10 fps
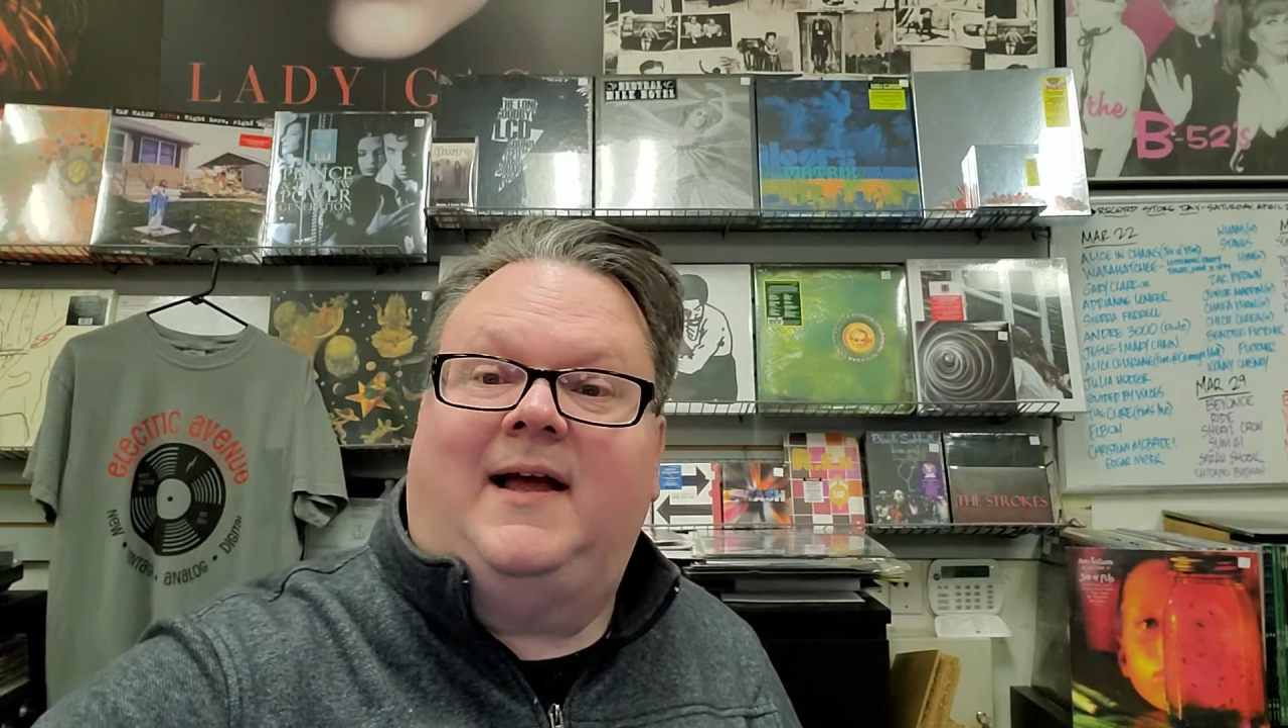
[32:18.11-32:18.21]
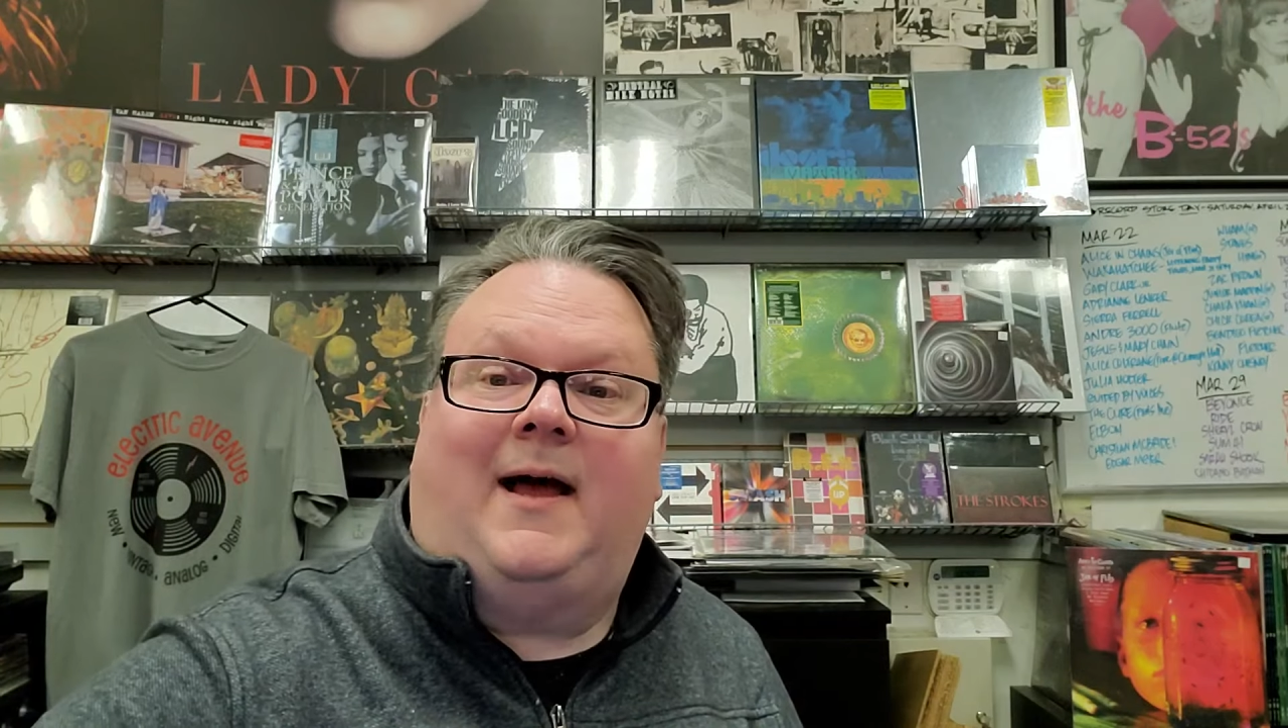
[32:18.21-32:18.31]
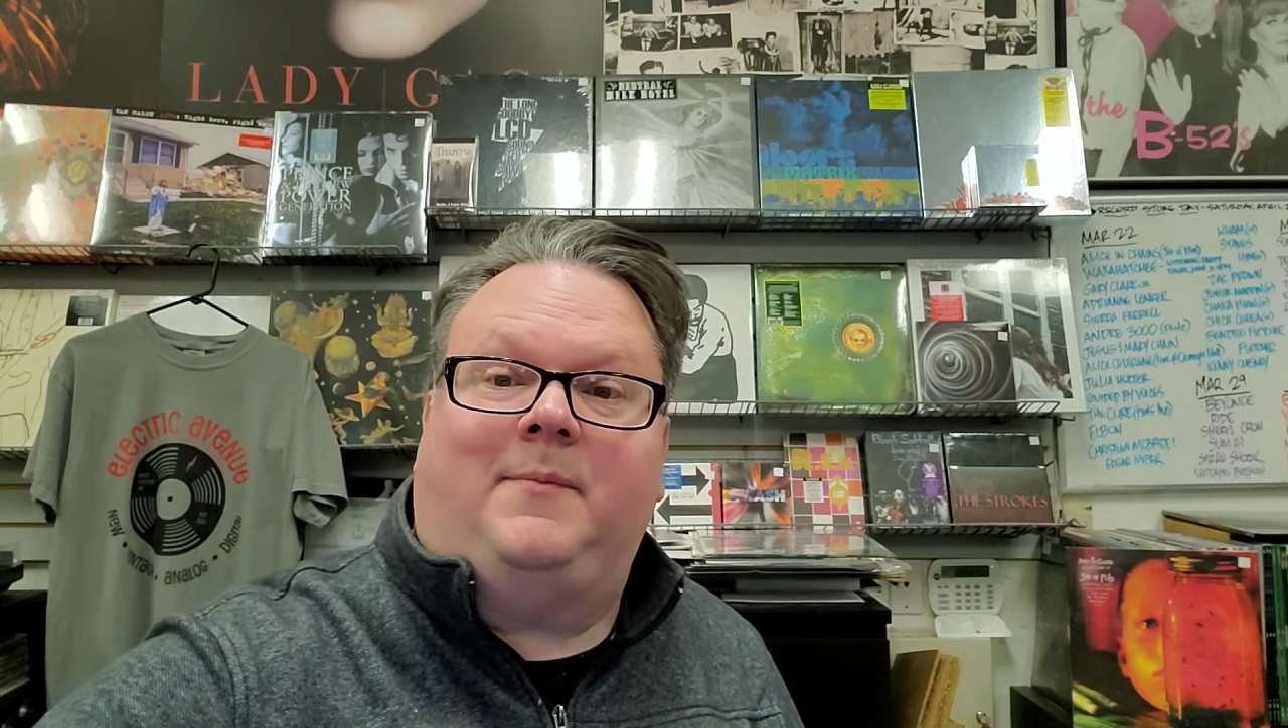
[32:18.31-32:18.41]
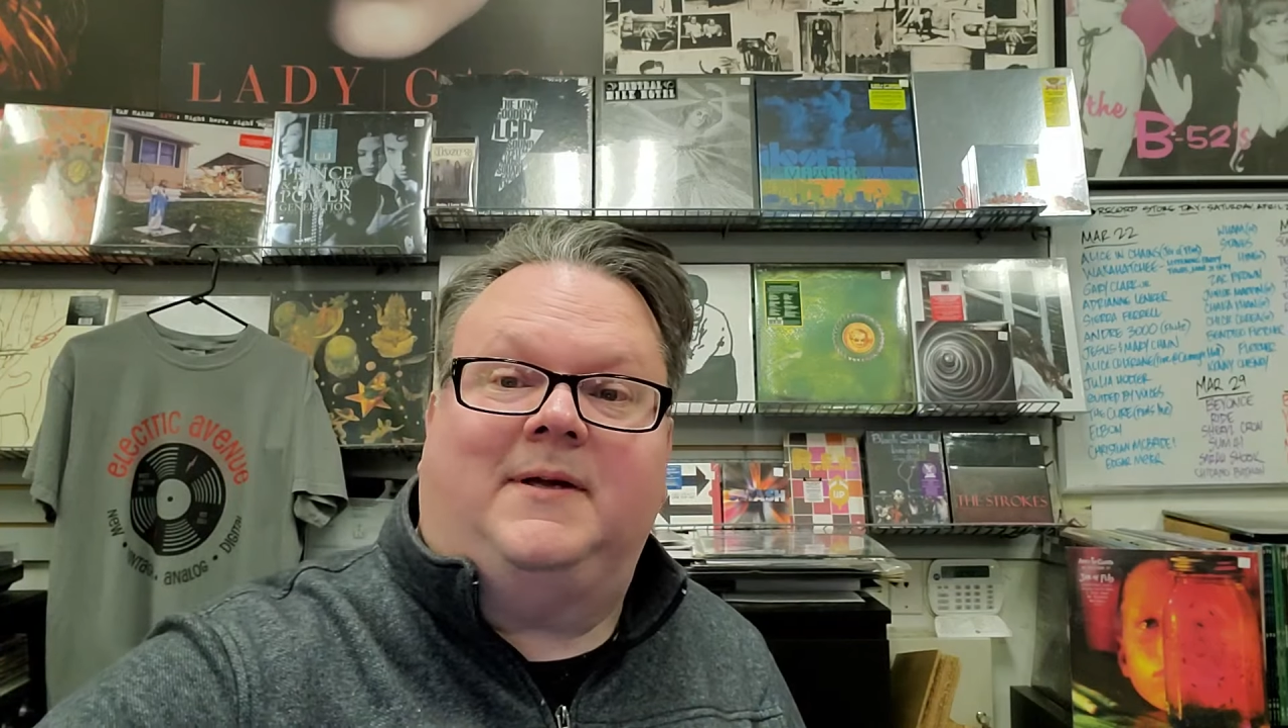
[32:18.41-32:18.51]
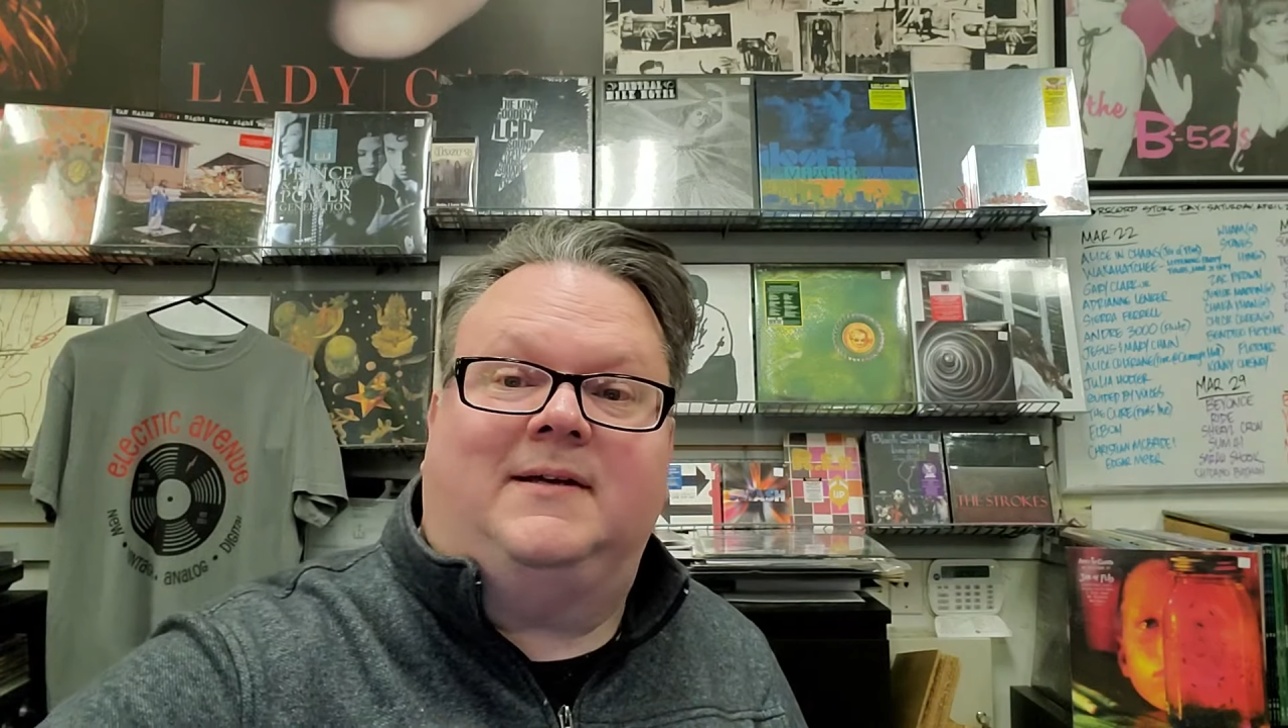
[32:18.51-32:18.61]

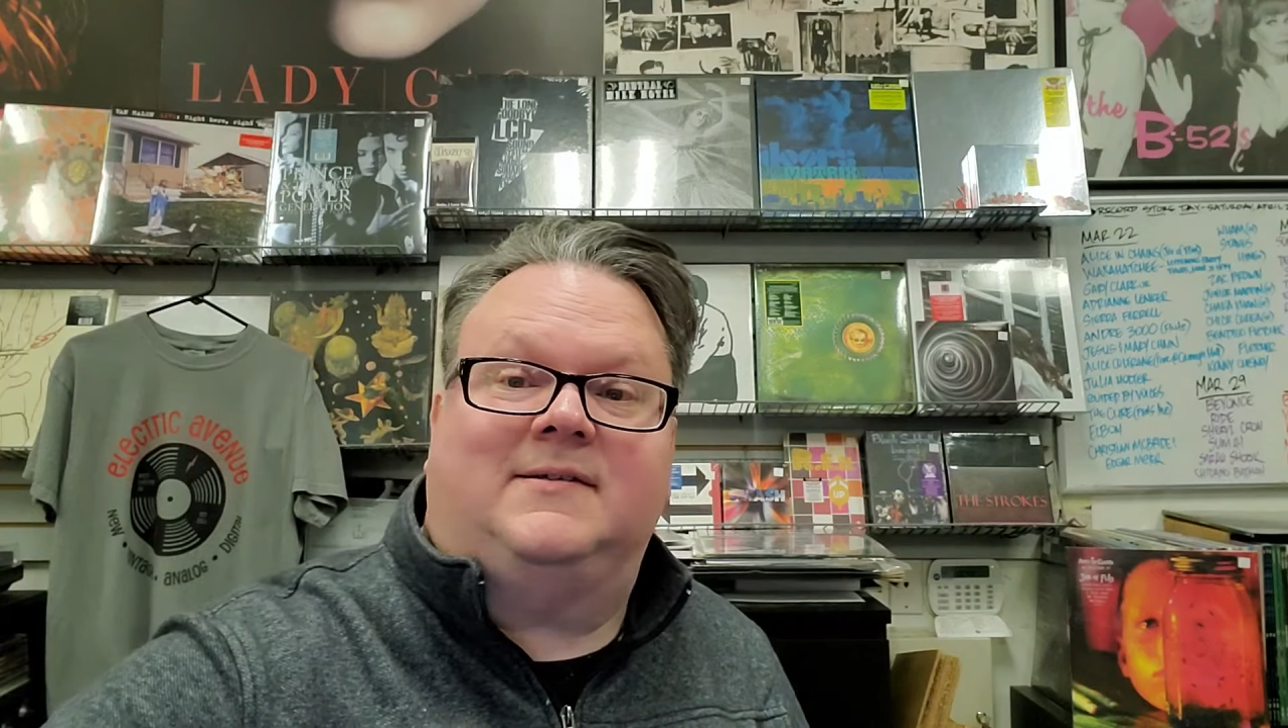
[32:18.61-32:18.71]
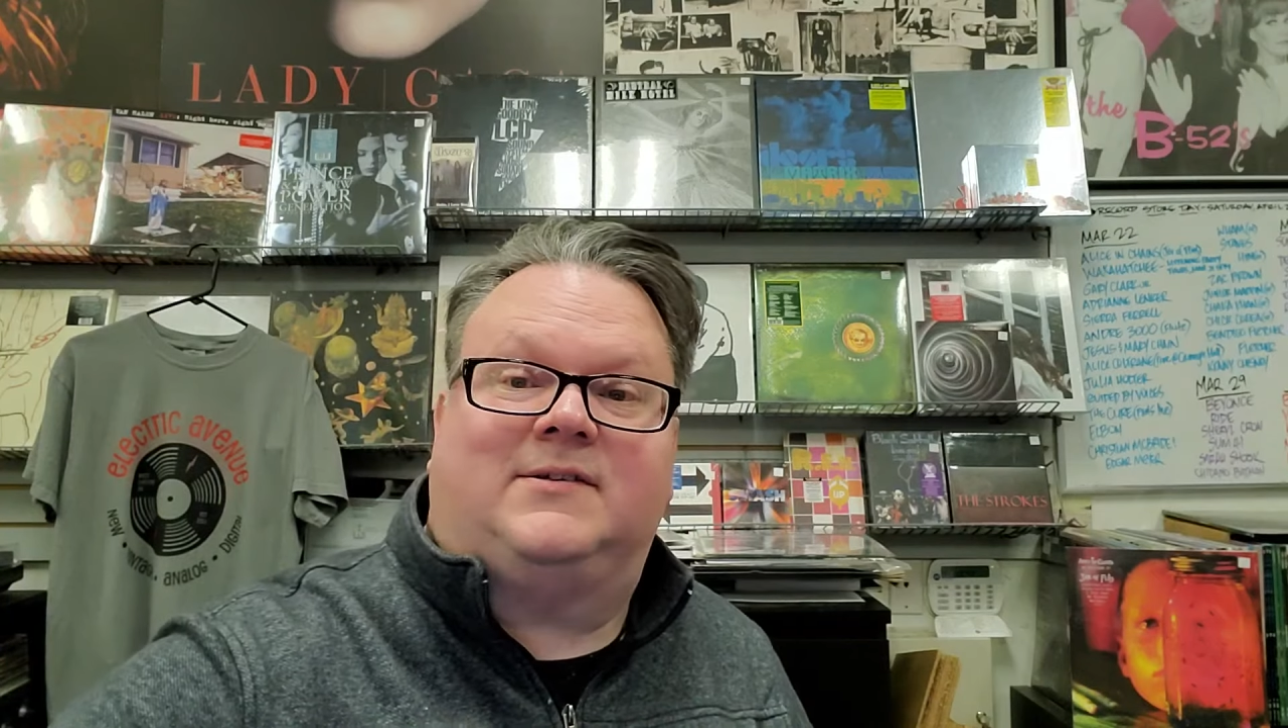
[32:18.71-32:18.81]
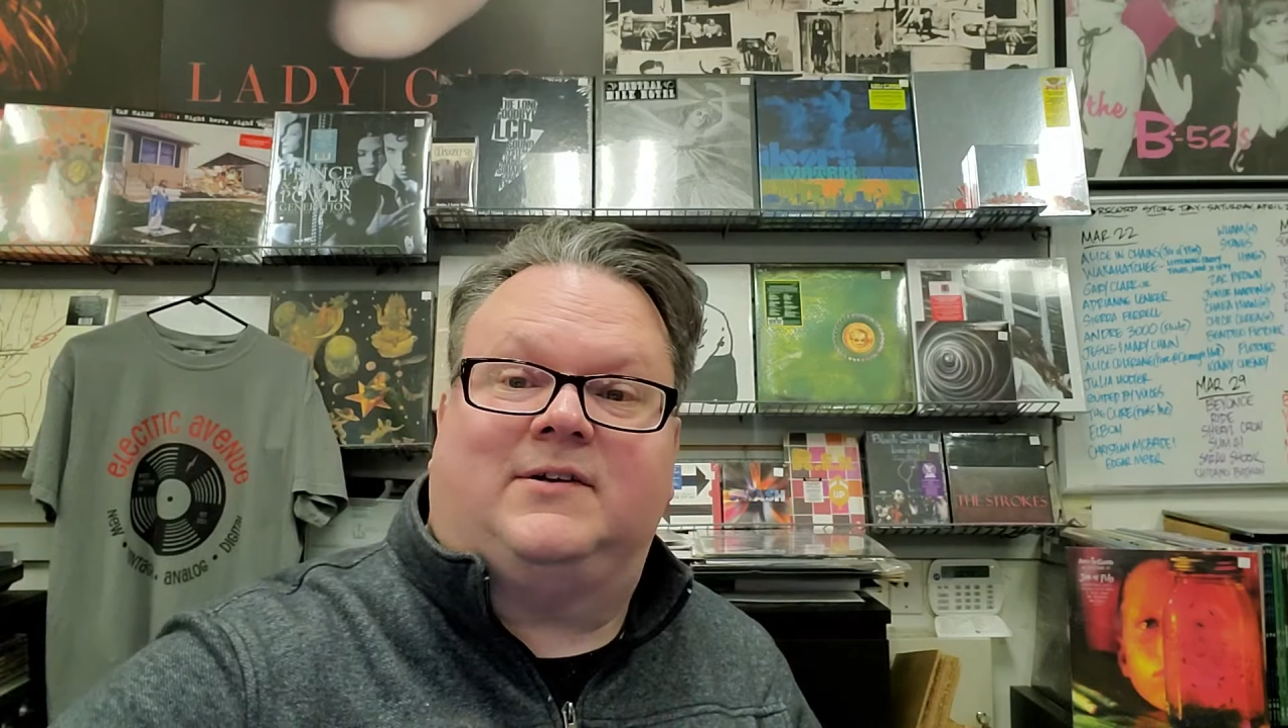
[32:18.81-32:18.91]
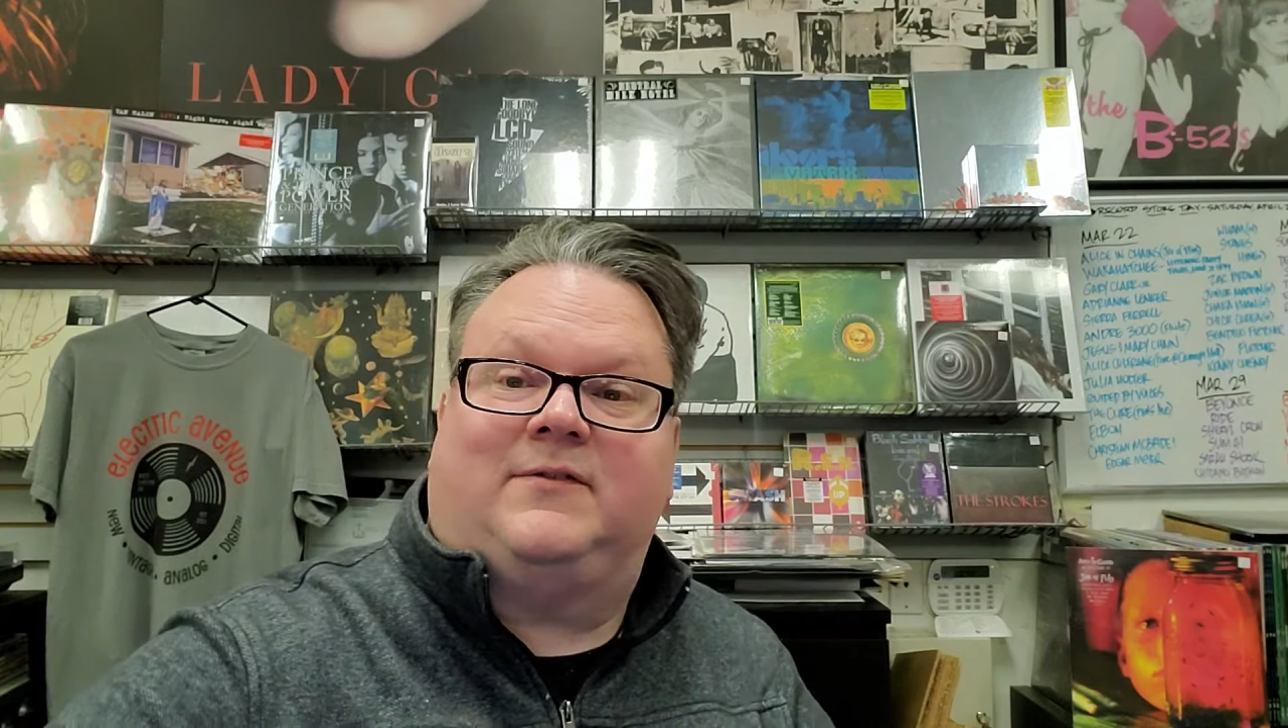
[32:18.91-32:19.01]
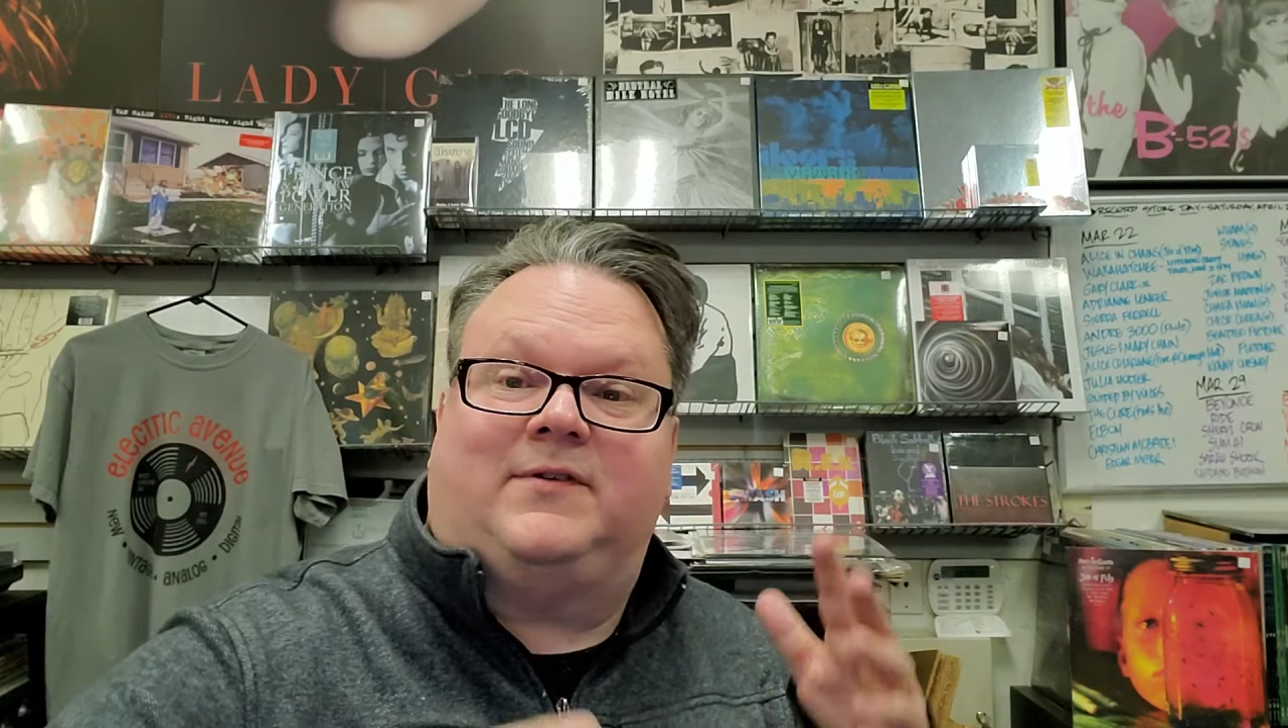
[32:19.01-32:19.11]
Happy Easter